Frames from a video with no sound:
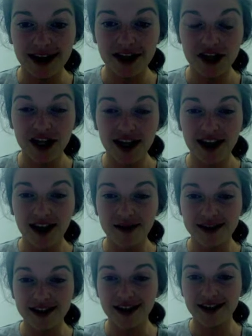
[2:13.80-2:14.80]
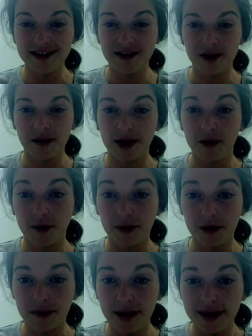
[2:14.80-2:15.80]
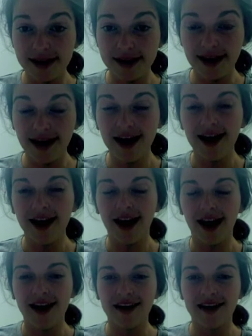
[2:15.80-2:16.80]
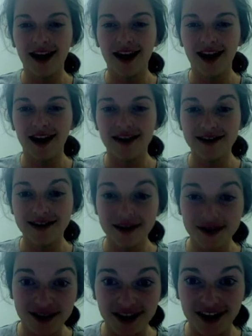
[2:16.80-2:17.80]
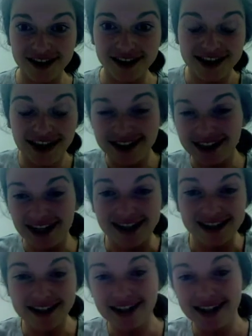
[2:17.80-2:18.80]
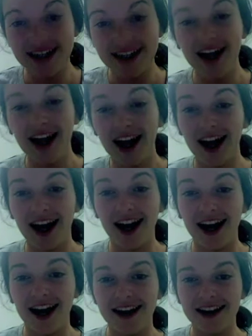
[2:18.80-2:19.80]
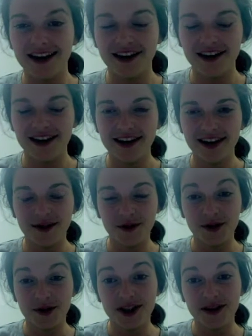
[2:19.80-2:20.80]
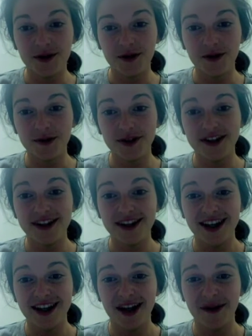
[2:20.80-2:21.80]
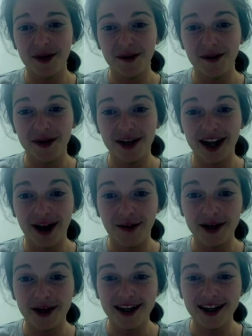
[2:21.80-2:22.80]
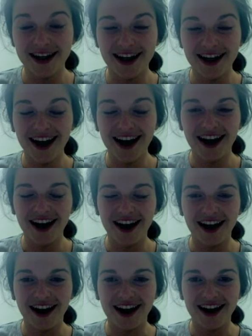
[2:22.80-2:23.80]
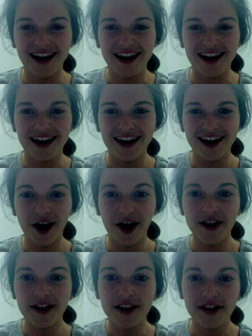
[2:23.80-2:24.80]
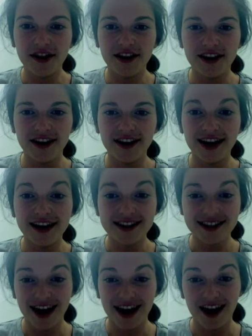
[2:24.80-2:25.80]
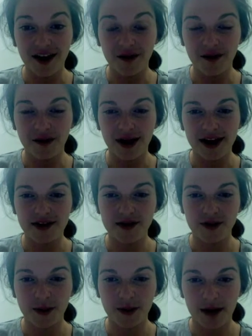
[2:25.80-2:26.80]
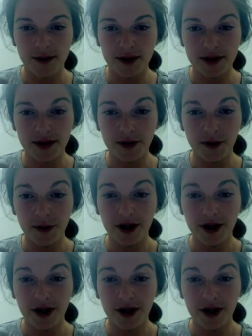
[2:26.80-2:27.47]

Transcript: actually. They were singing a song about a watermelon, and then this little girl started dancing, and it was really adorable and made me really happy. Uh, then the next day we went to barbecue.